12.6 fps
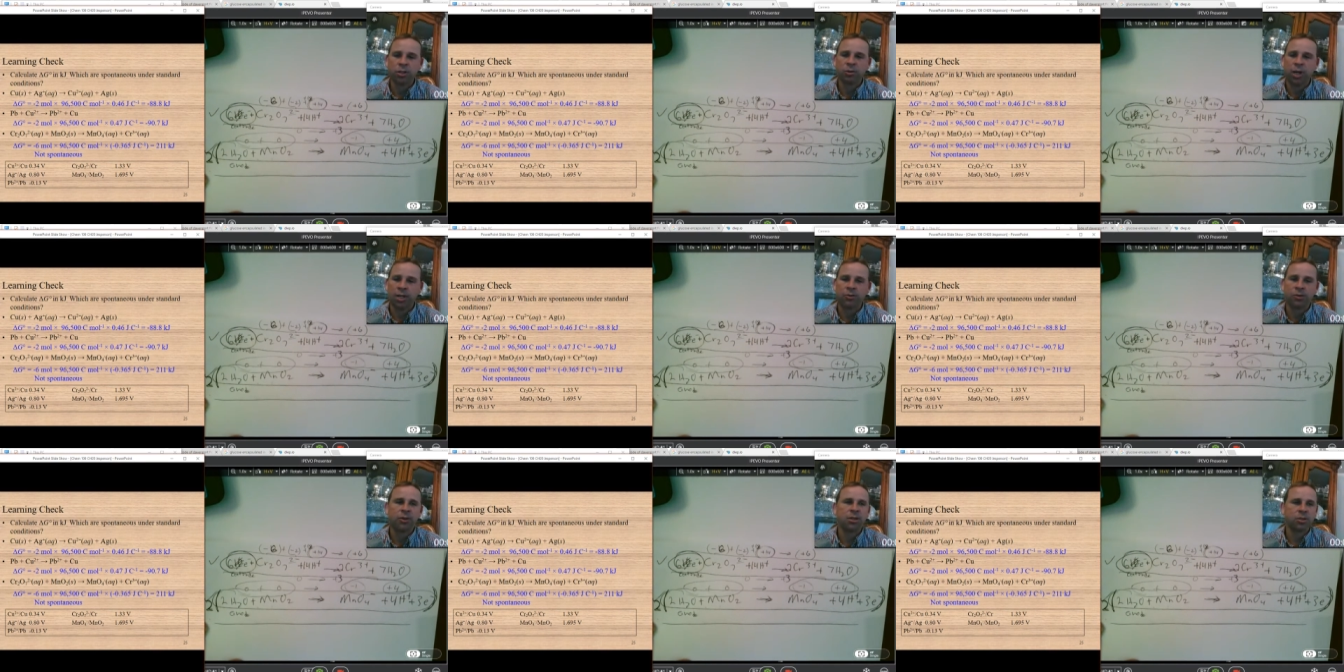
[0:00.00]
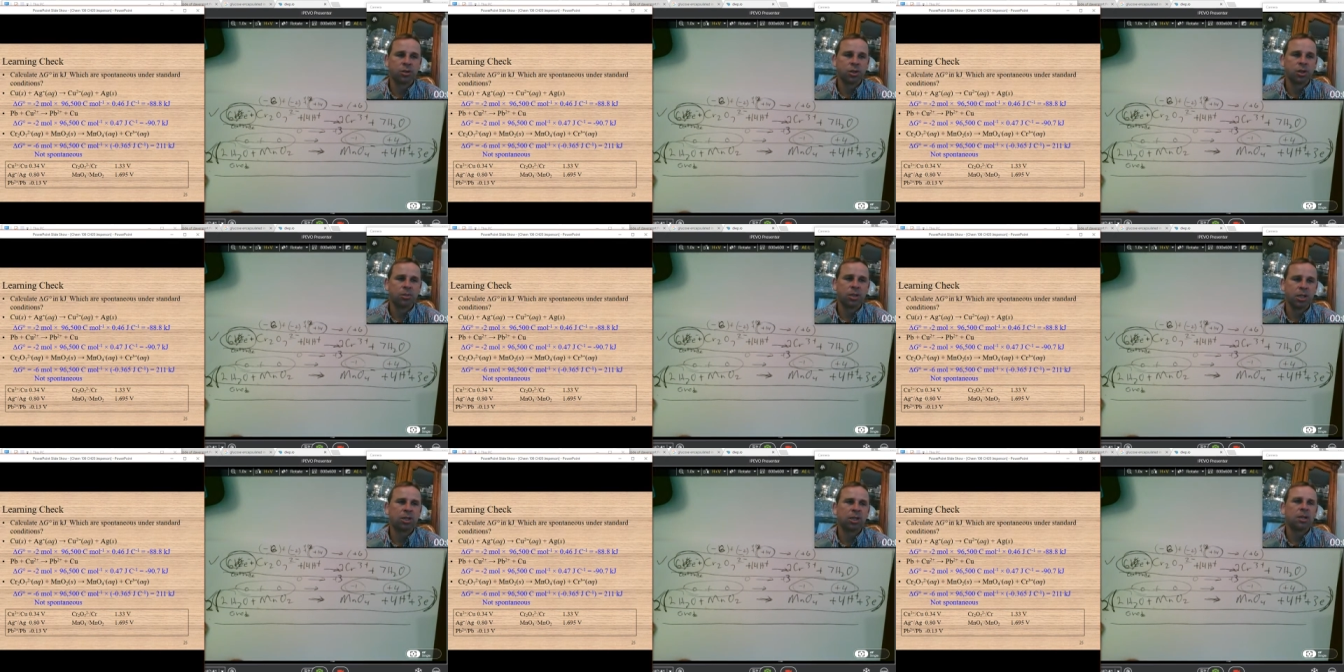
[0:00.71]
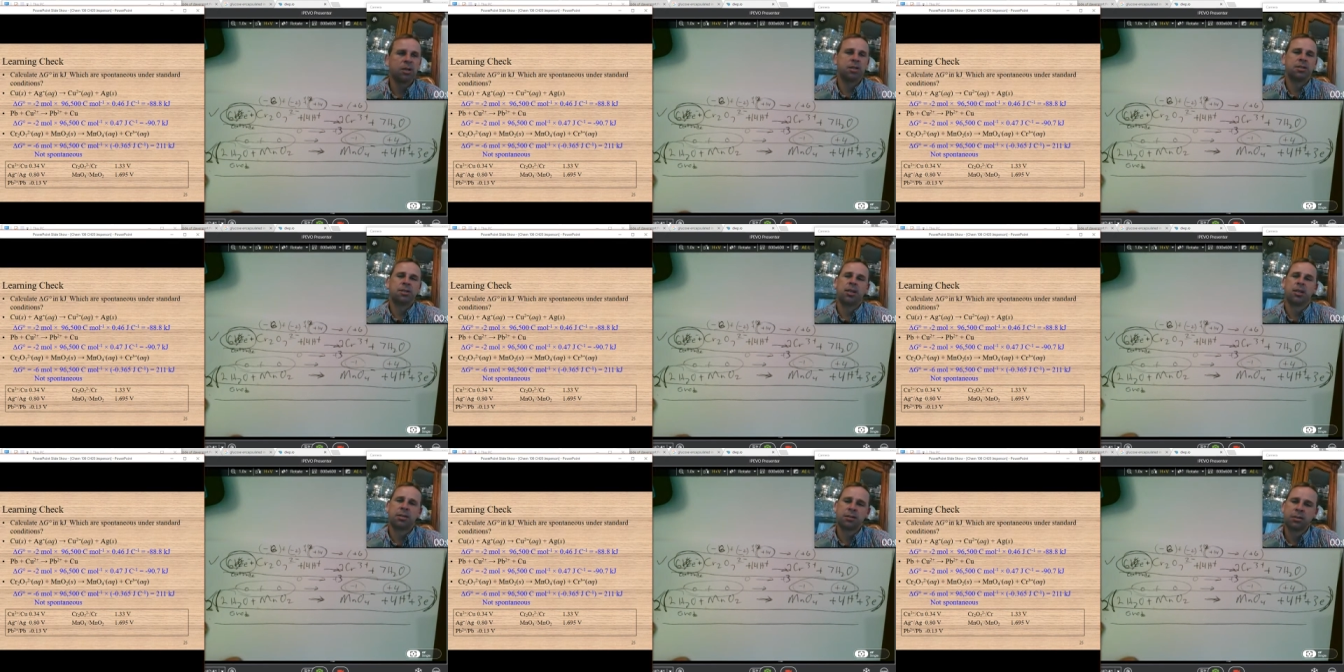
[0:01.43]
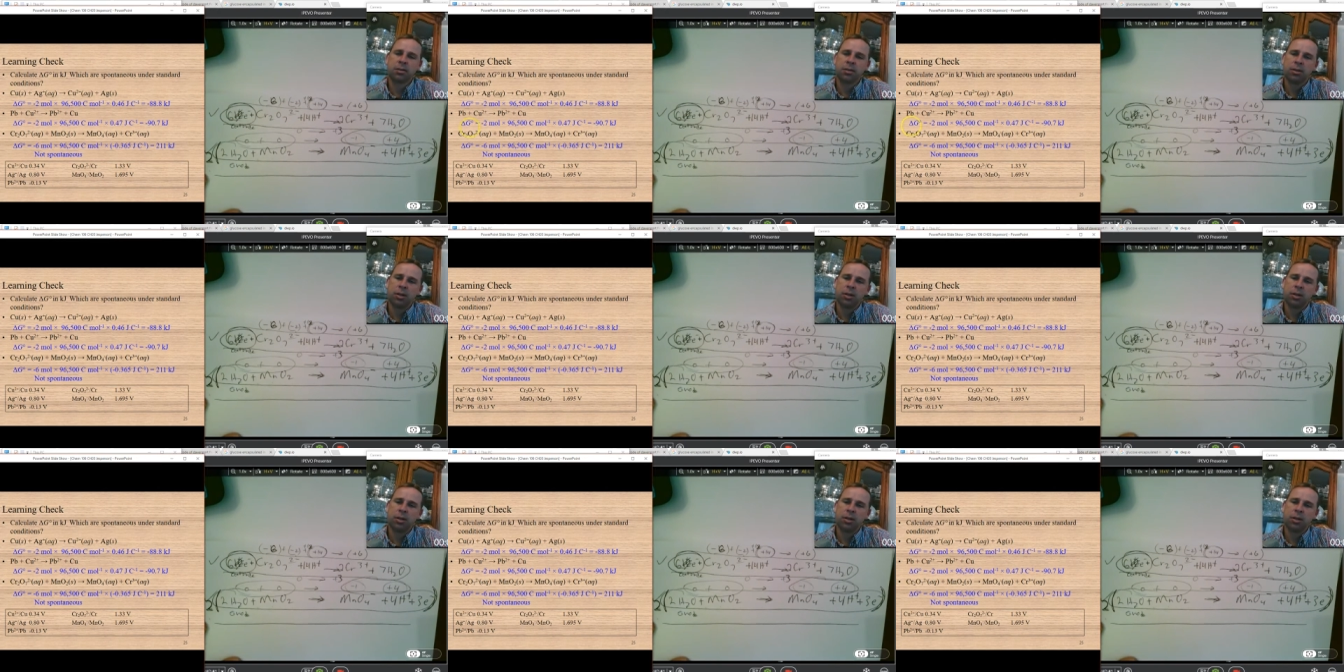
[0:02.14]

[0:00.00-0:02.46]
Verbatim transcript: transferred is going to be the 6.